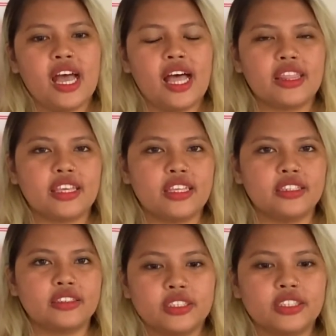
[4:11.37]
And
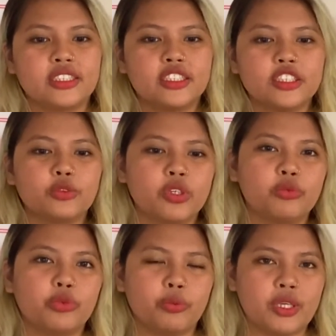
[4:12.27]
then the sixth one
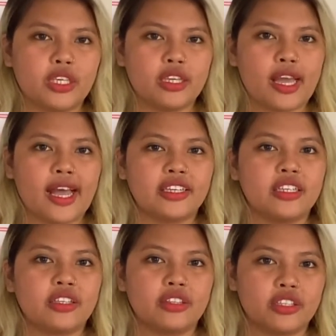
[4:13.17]
would be
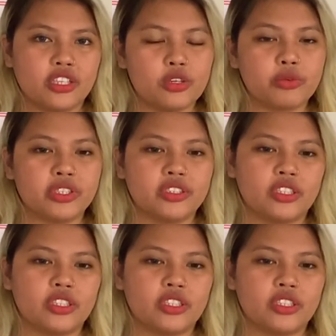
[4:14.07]
adding the keywords.